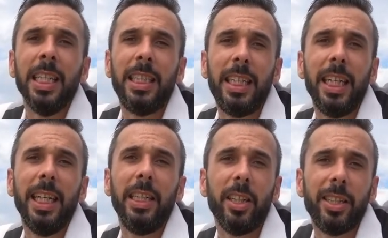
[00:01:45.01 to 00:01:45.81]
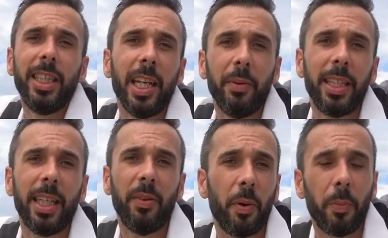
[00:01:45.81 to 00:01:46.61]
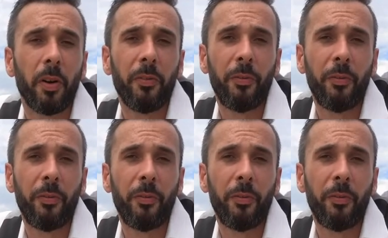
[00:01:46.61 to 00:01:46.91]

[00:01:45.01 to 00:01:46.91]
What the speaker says: She just inherited from her